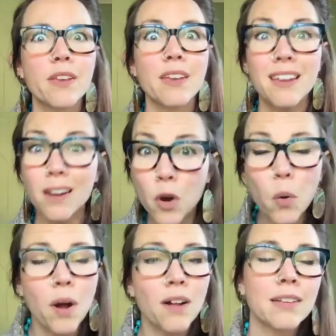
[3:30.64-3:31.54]

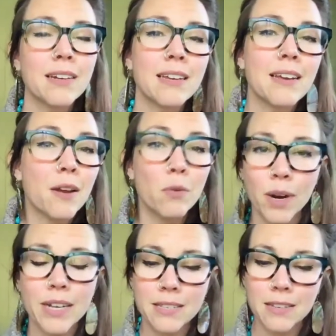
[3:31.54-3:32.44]
inequality and
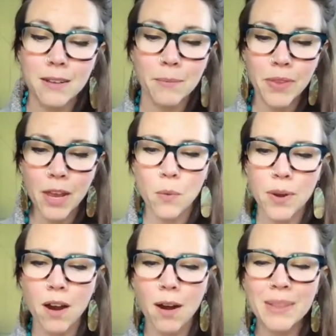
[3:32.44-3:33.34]
racism like we
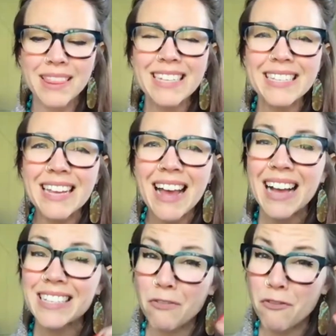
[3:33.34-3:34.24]
are, but this
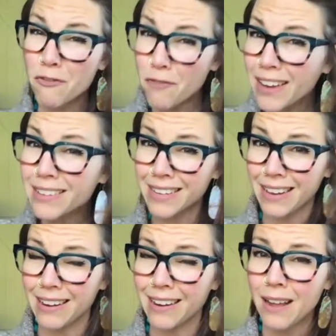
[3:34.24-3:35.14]
has
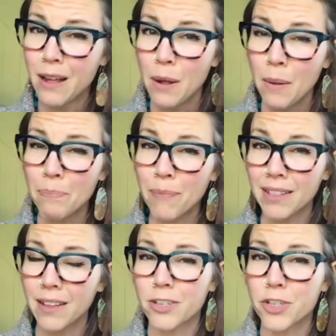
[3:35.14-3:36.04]
affected my
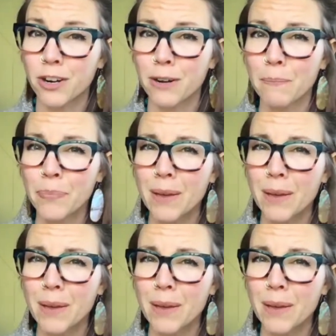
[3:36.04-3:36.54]
lecture,